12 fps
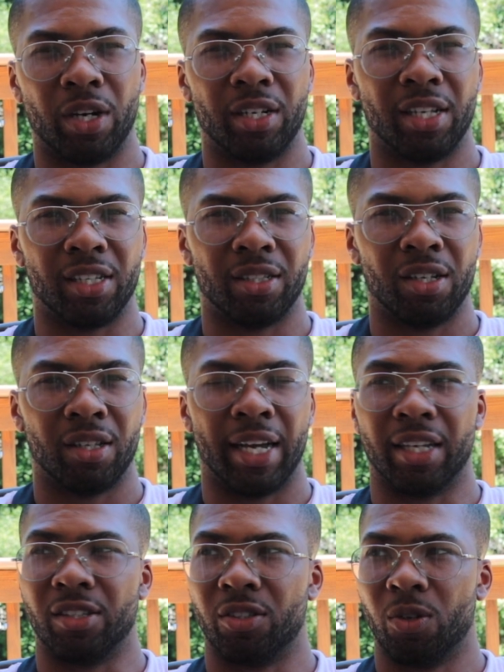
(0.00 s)
It doesn't look
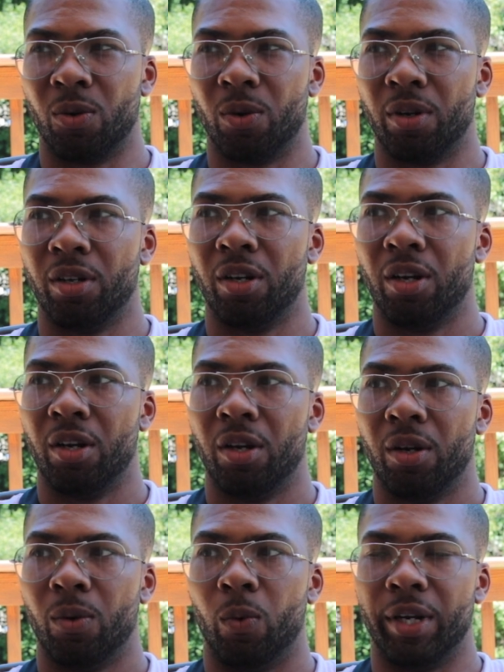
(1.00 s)
like it's torn
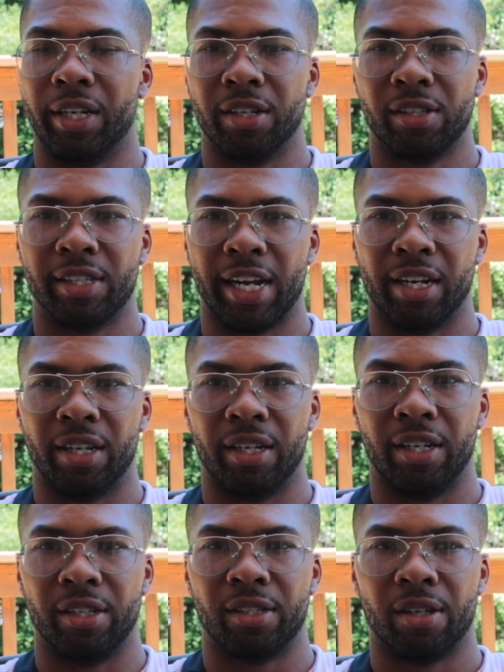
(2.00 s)
where you're saying it
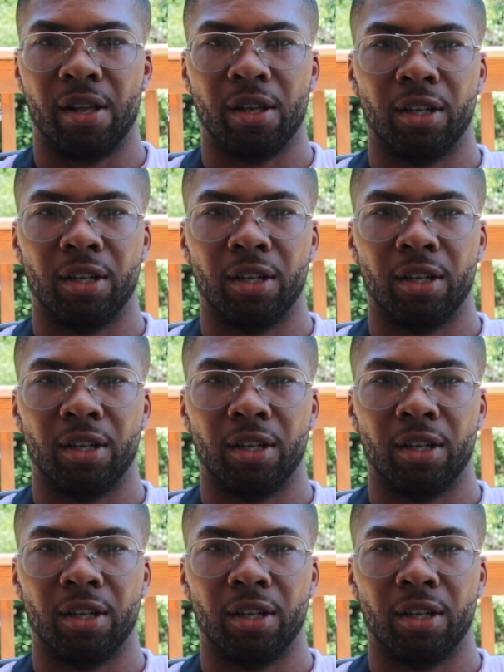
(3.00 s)
is,